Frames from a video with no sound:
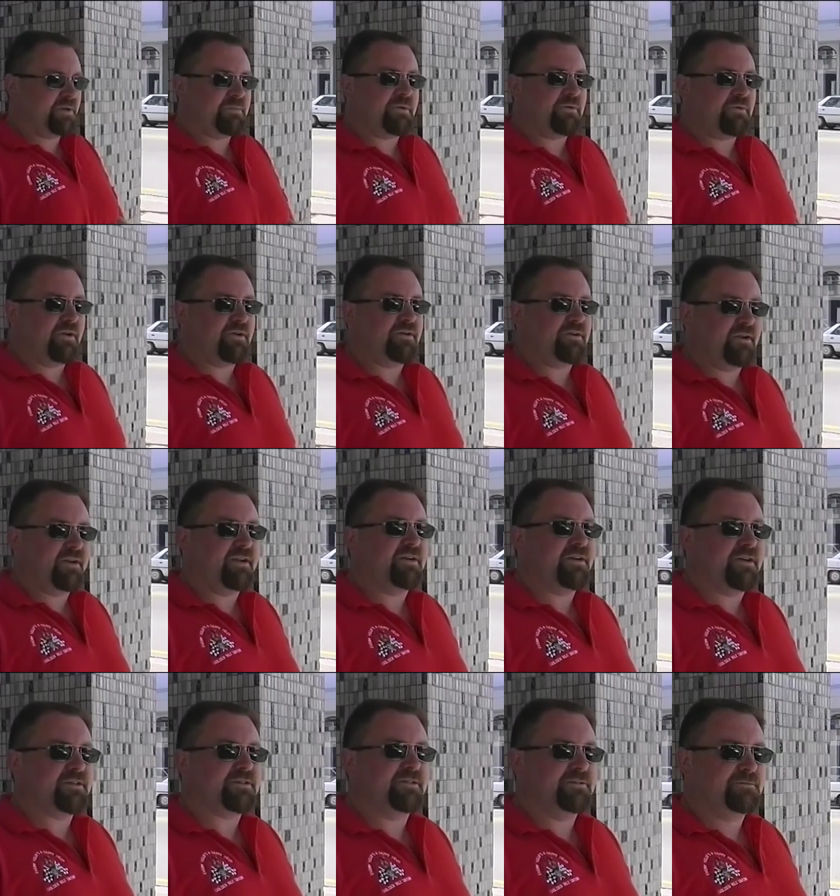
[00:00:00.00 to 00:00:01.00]
would be quite a good idea
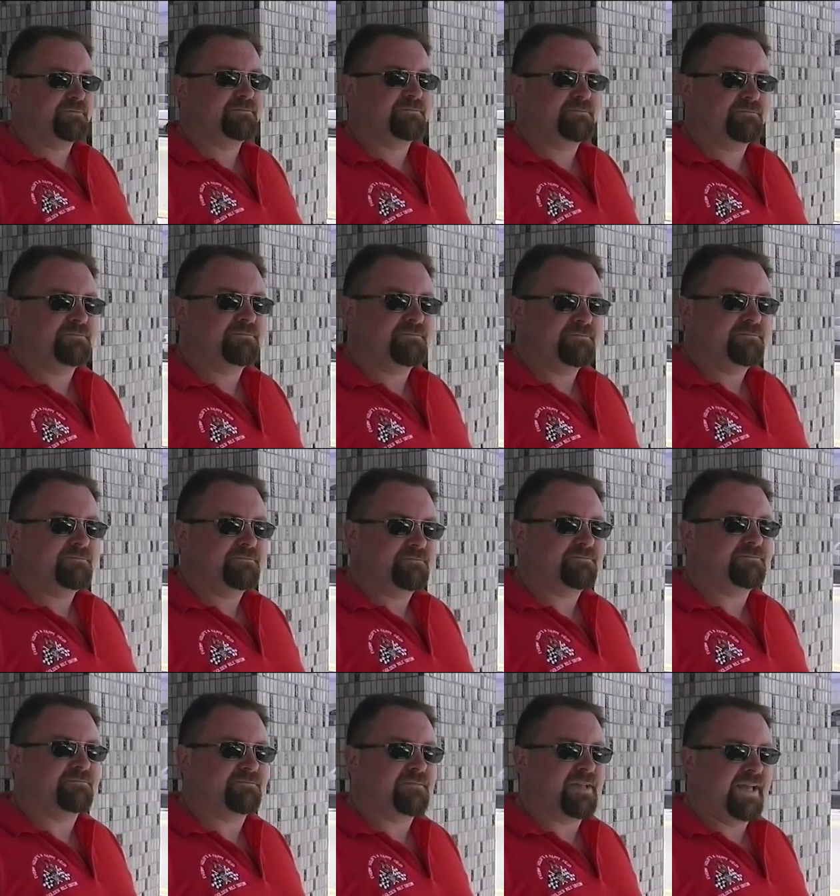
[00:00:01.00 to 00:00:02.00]
actually.
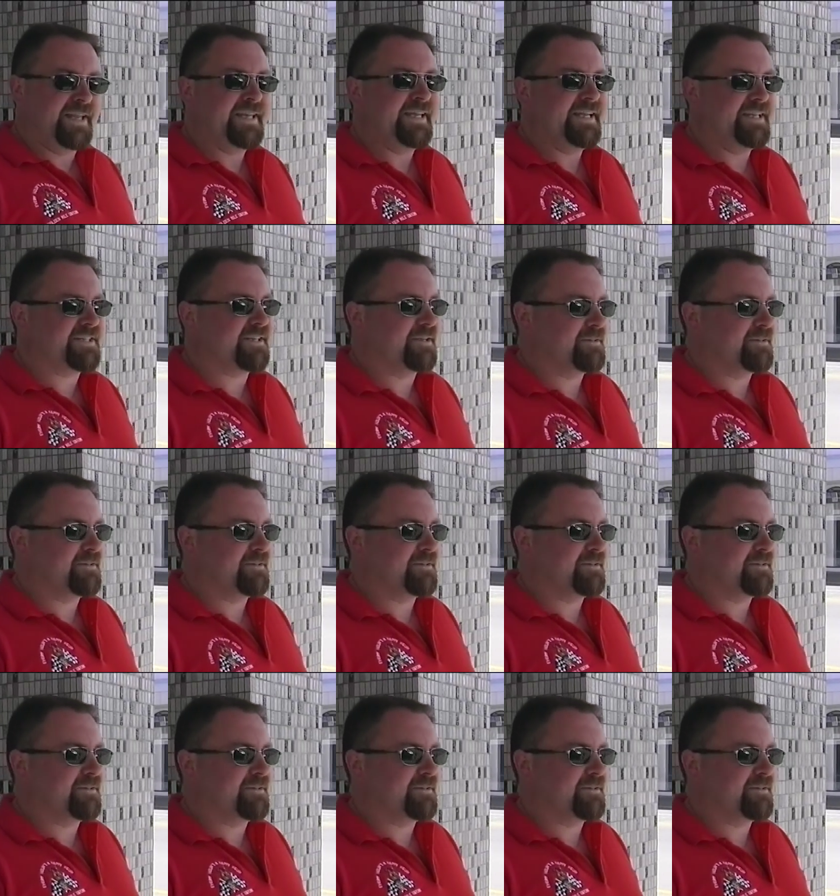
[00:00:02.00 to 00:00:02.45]
It needs